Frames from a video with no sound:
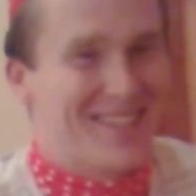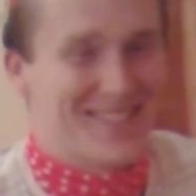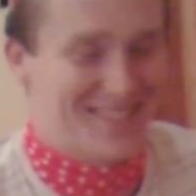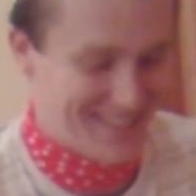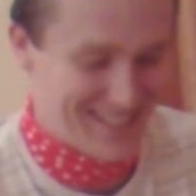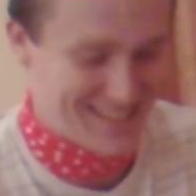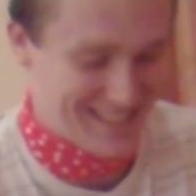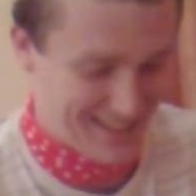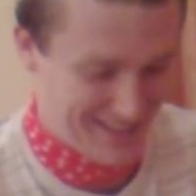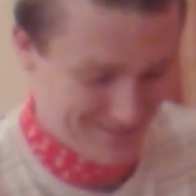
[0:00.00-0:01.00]
He doesn't. He
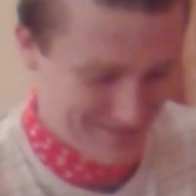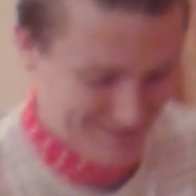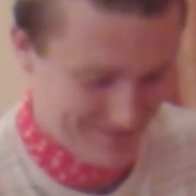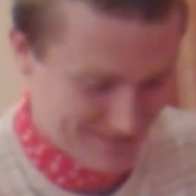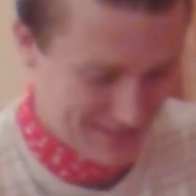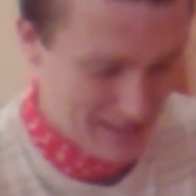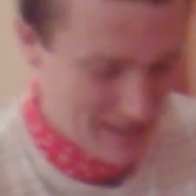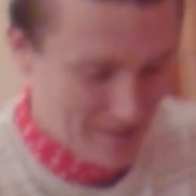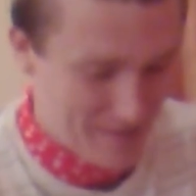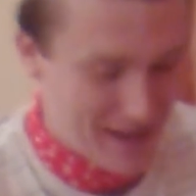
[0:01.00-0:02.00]
doesn't.
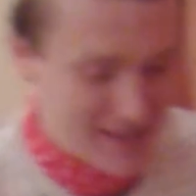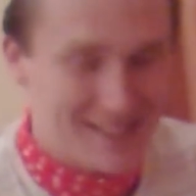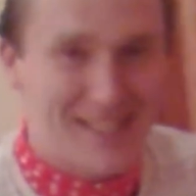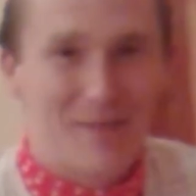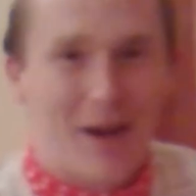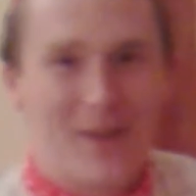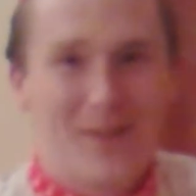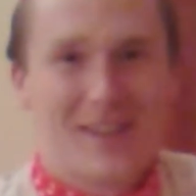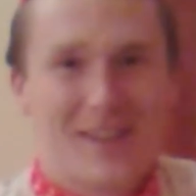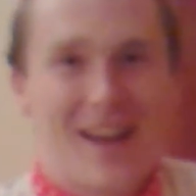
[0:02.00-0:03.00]
Next team
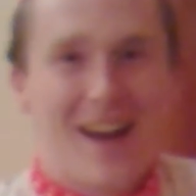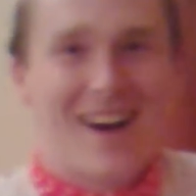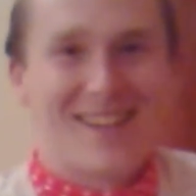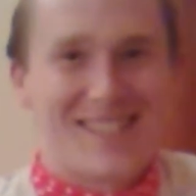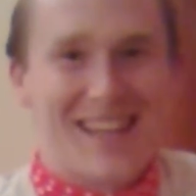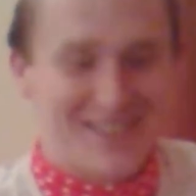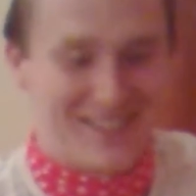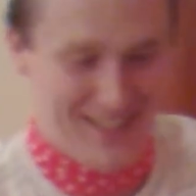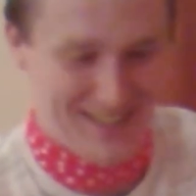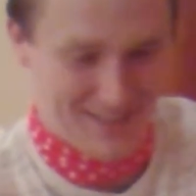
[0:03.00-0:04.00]
out a
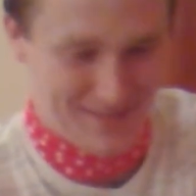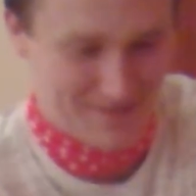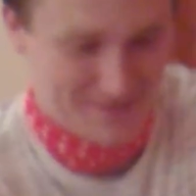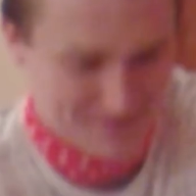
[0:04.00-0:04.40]
Celtic.